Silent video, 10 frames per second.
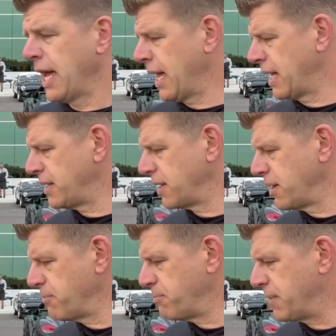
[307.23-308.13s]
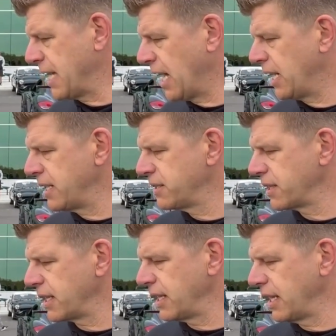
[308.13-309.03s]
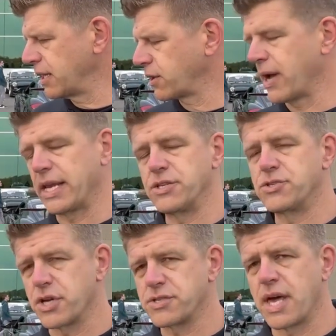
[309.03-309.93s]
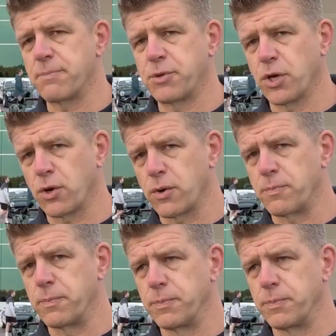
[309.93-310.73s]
And beyond integrating just that pure